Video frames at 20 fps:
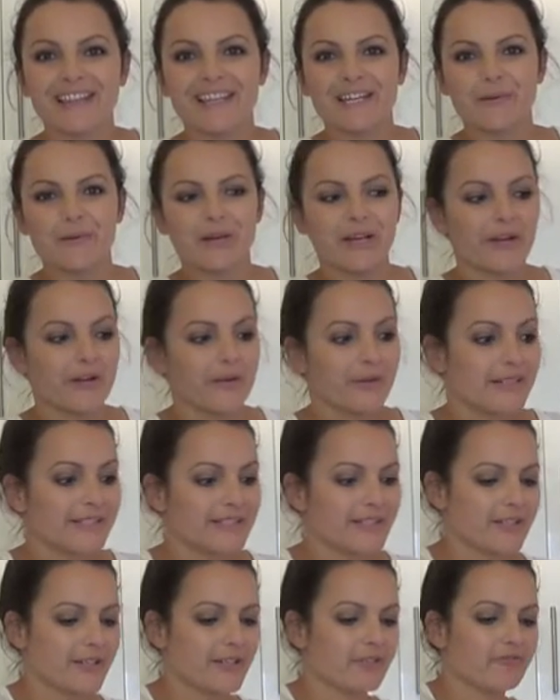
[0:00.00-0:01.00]
There we go,
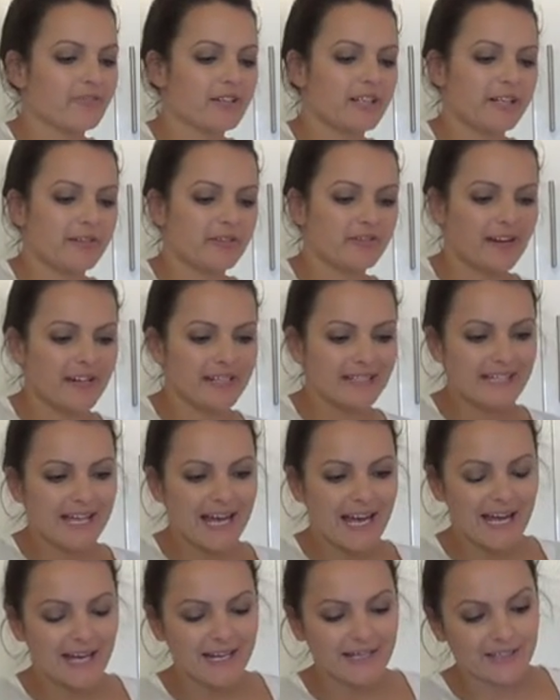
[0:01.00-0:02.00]
it's looking really great
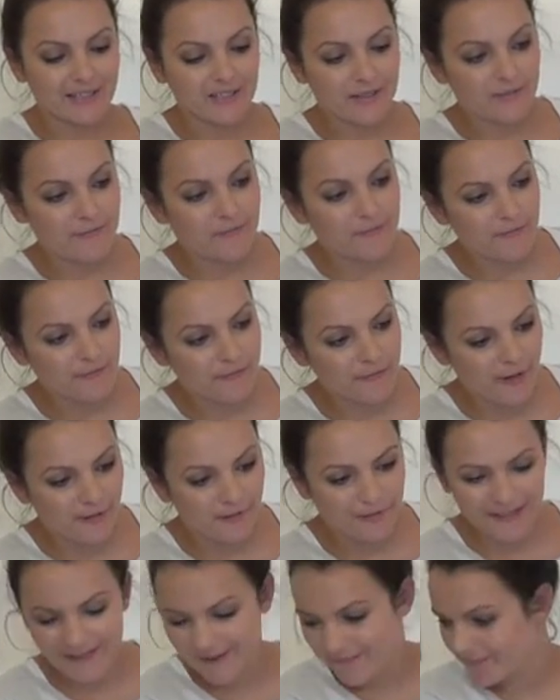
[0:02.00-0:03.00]
and
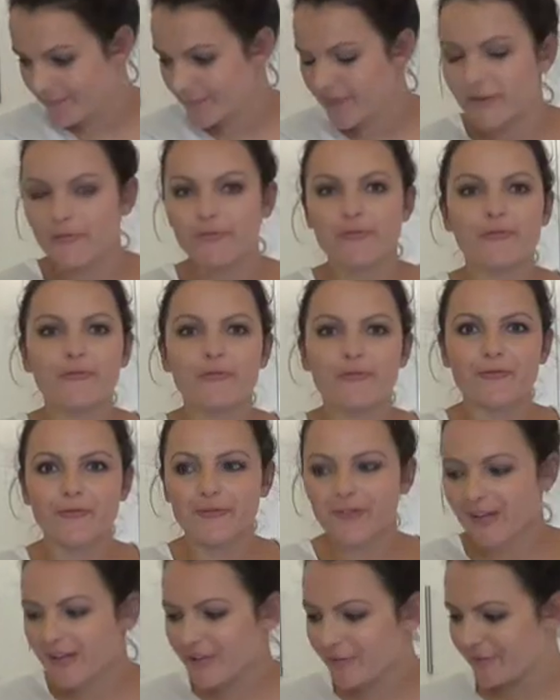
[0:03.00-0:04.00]
fluffy.
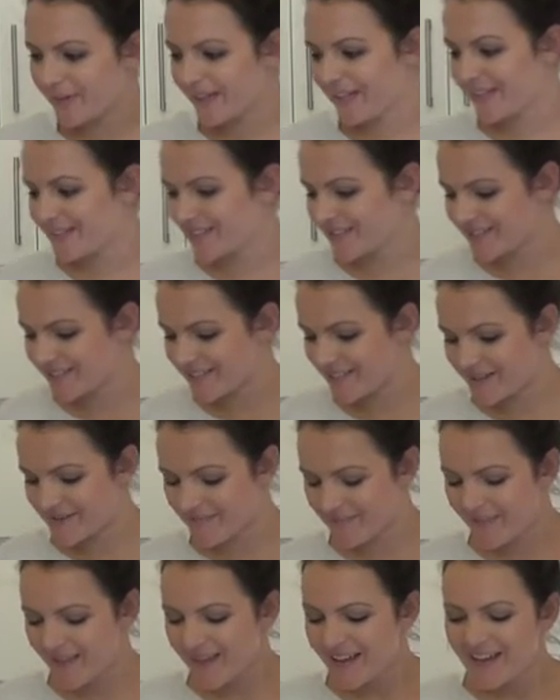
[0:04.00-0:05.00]
Fluffy is the
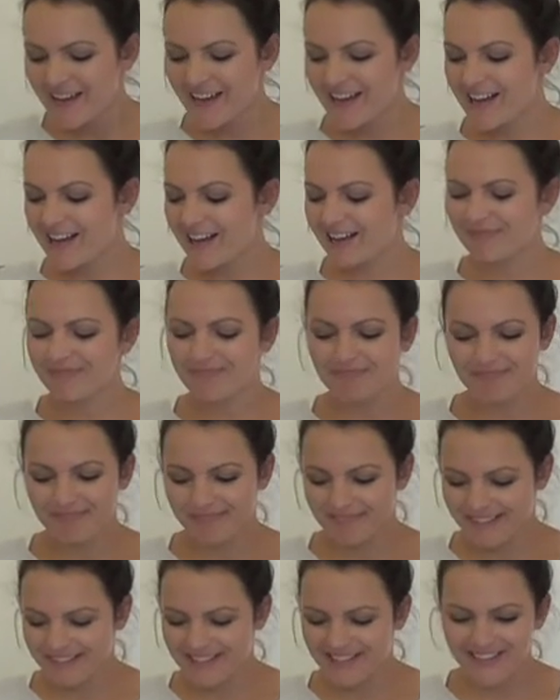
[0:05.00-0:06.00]
term.
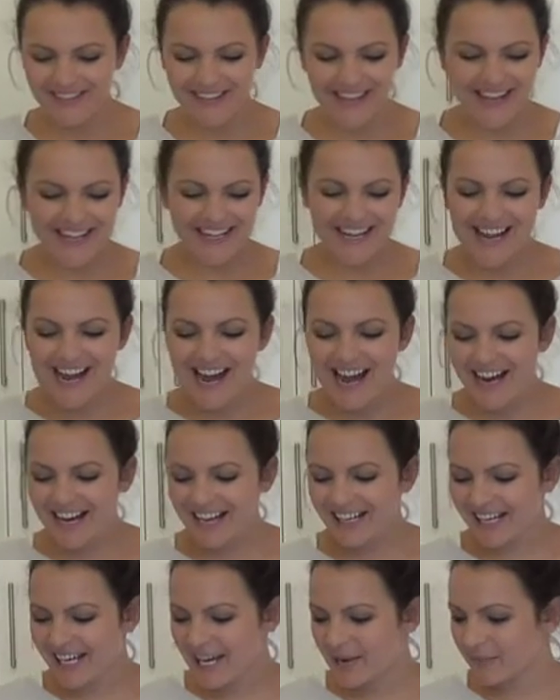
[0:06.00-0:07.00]
To that,
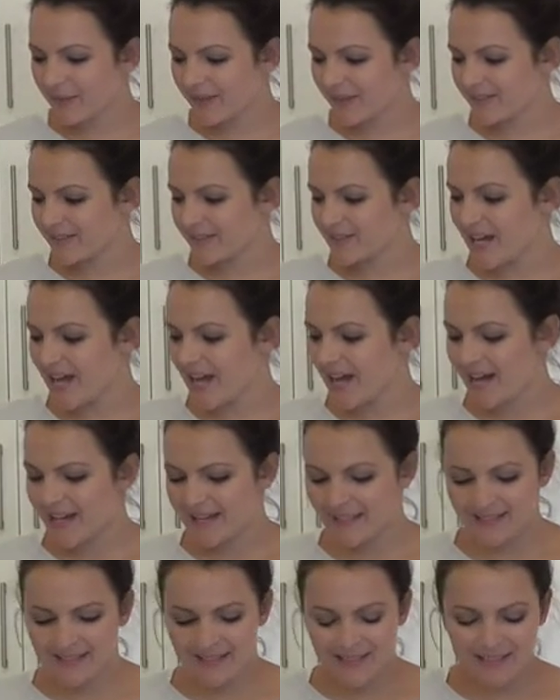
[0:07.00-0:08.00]
I am going to
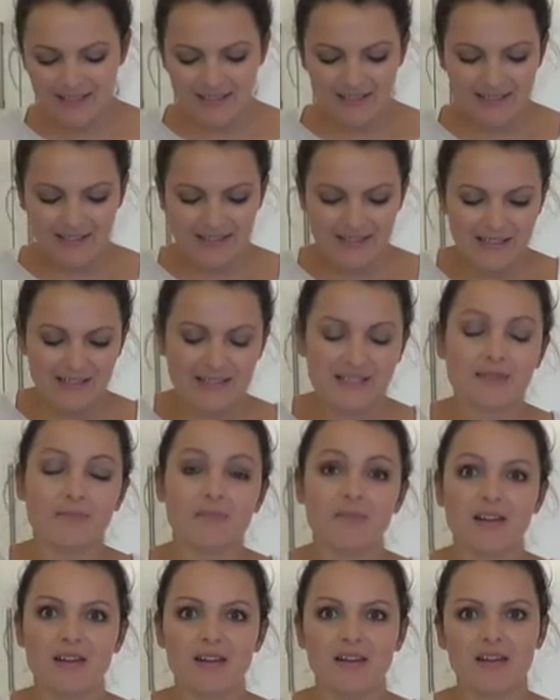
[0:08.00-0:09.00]
add
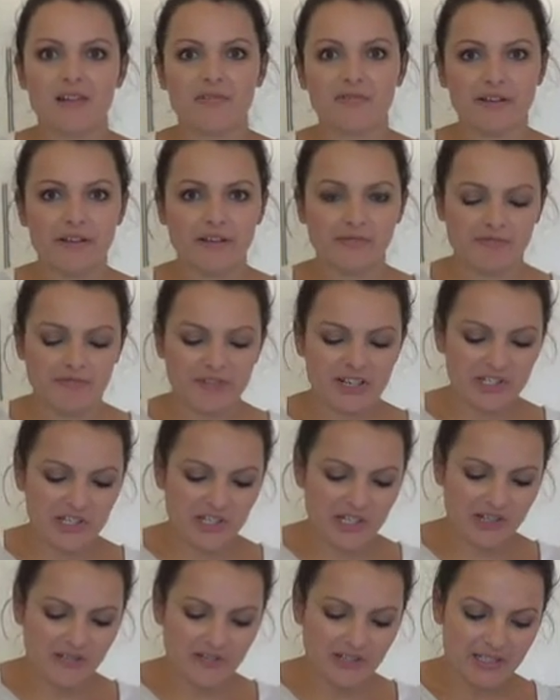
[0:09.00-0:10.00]
some lovely
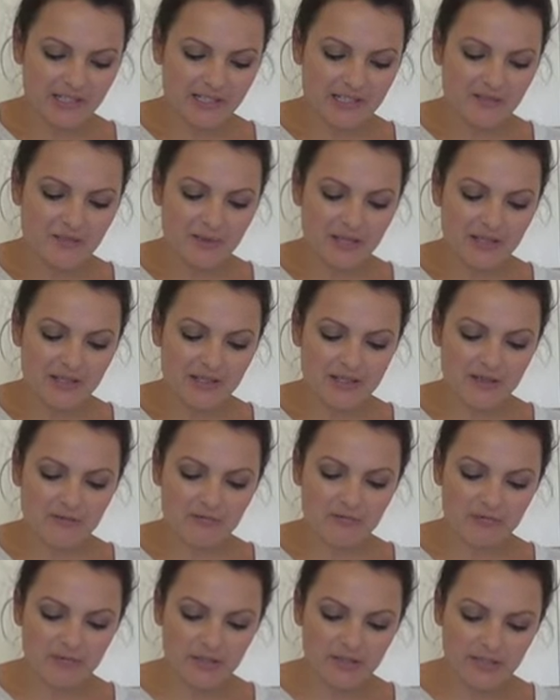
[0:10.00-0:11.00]
rich ingredients to make this a
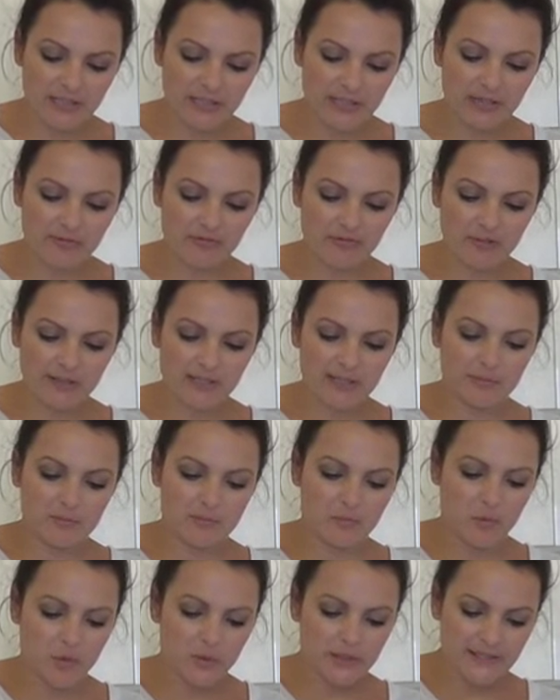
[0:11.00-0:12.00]
really, really
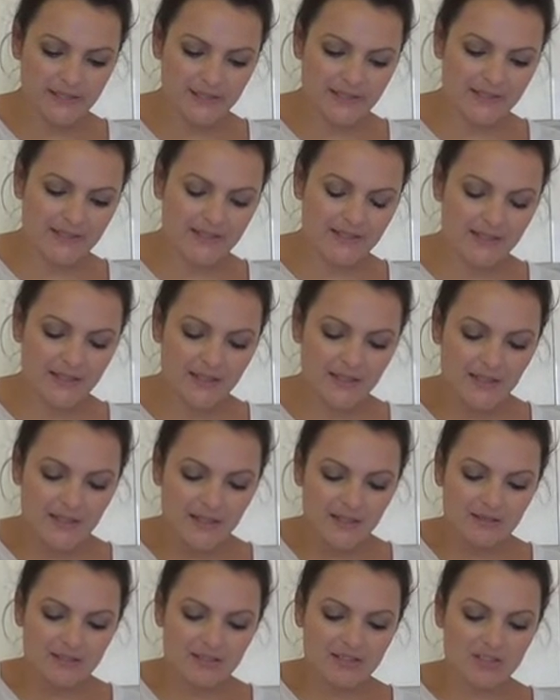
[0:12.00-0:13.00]
moist,
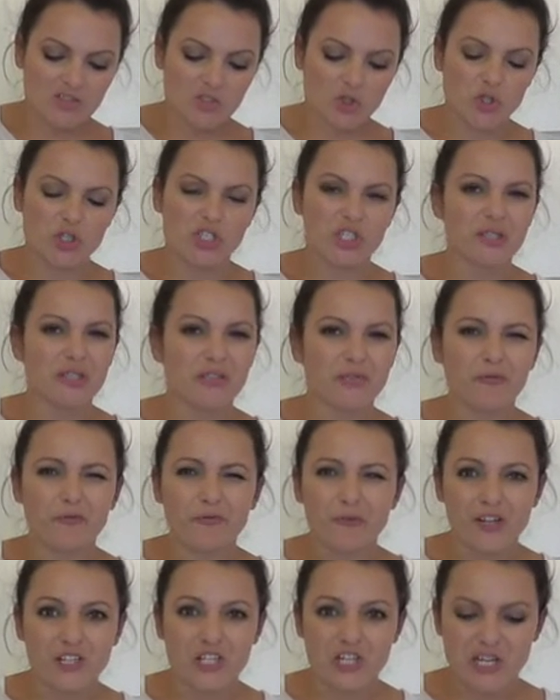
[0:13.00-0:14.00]
stodgy,
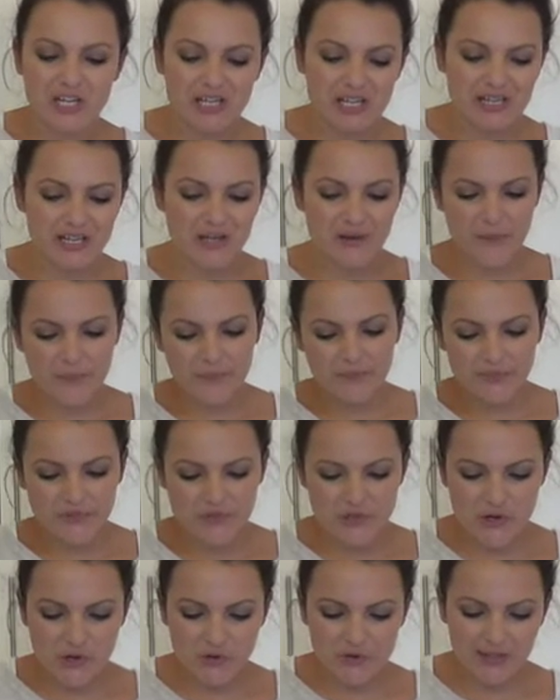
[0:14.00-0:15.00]
fudgy
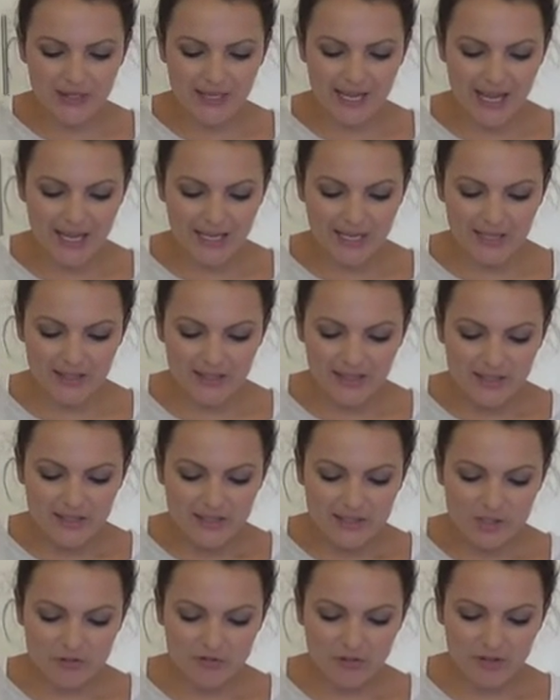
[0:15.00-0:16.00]
chocolate cake.
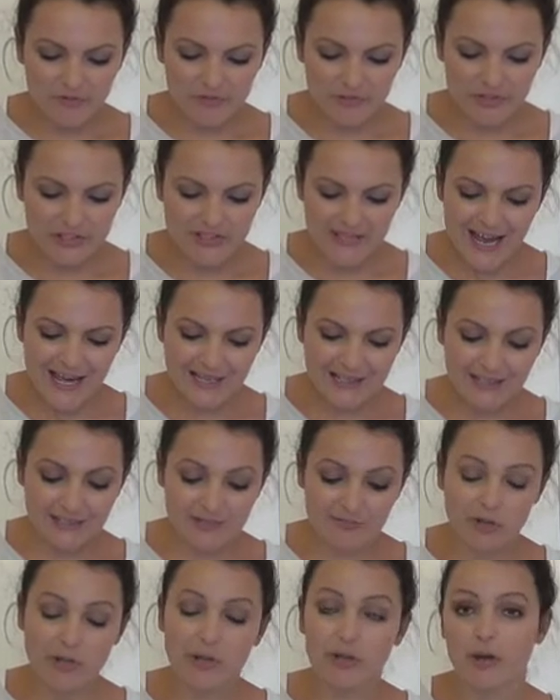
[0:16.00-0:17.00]
So rather than just adding
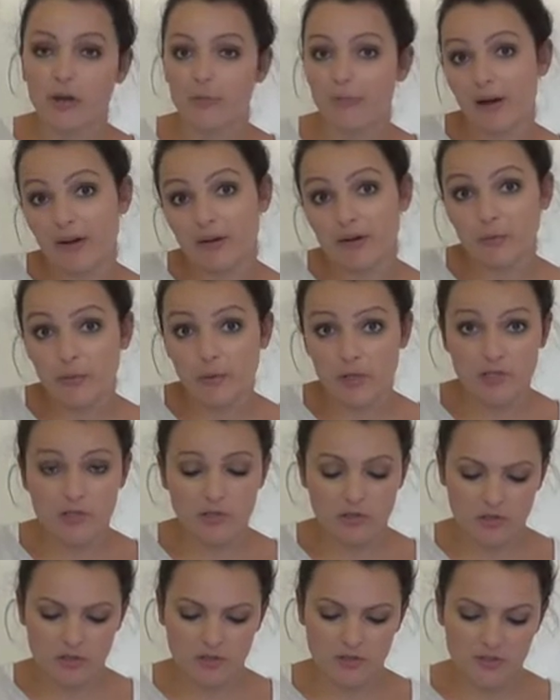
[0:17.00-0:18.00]
some cocoa powder, which
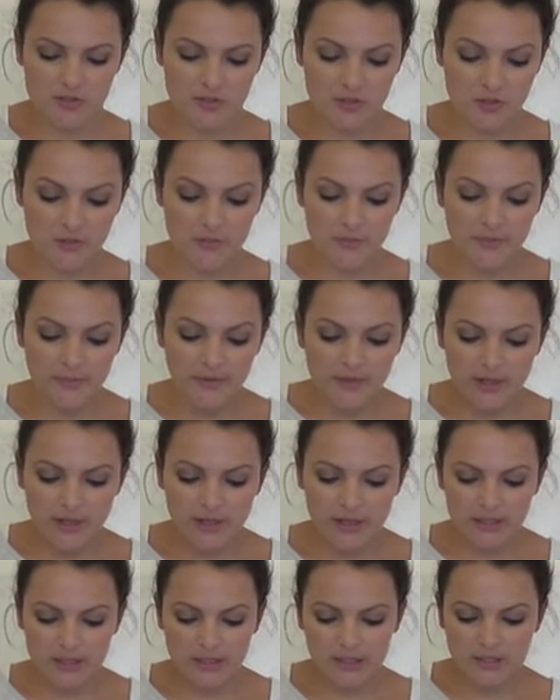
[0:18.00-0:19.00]
you could do,
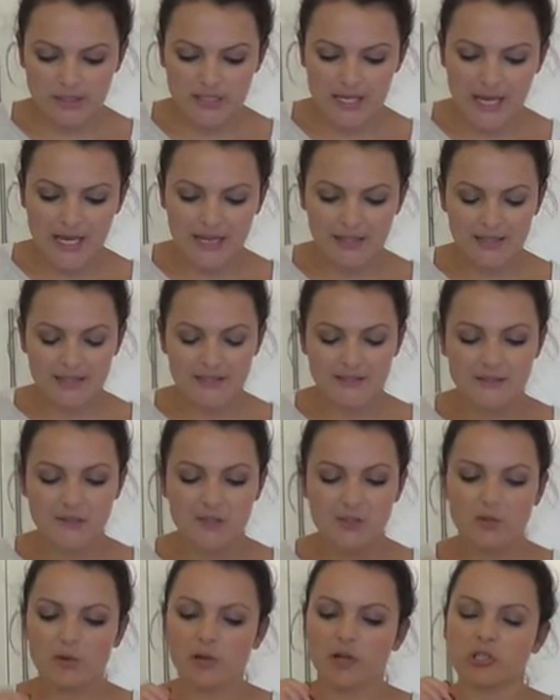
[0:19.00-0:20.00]
I'm going to add, this
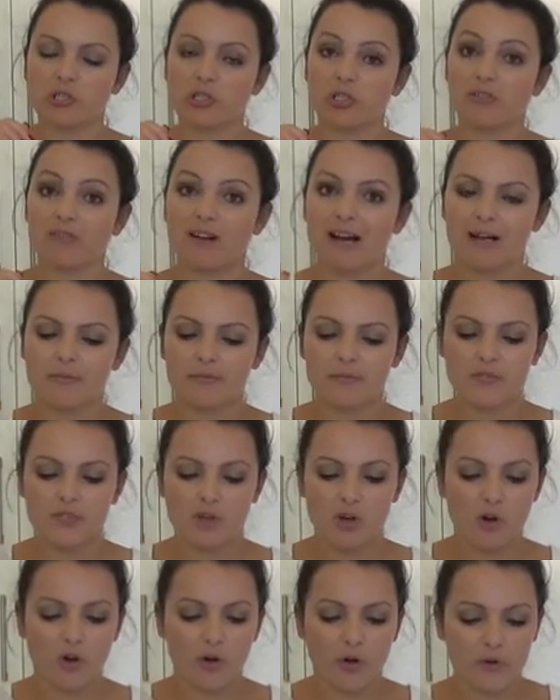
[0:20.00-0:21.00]
is 200 grams
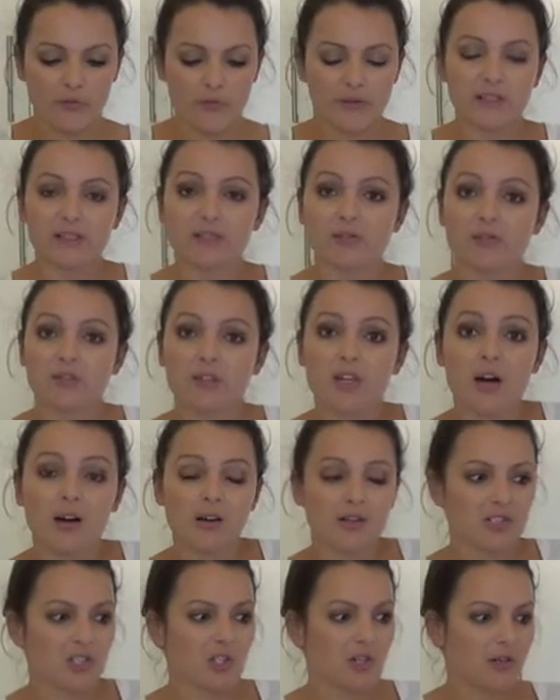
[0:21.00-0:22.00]
of
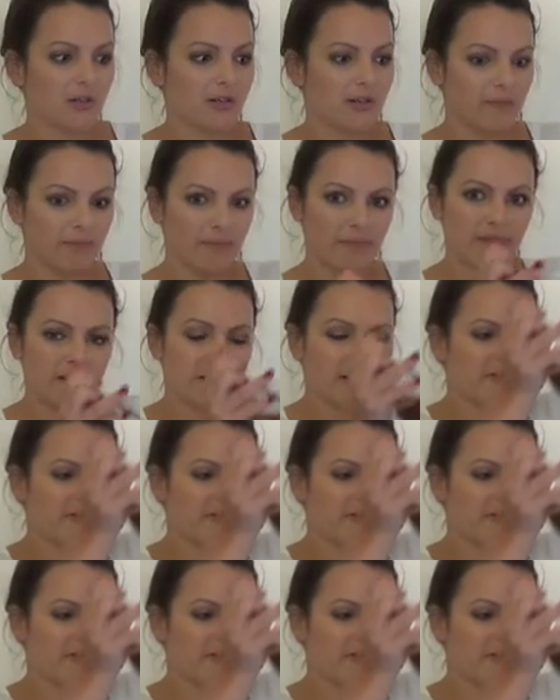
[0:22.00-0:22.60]
dark chocolate that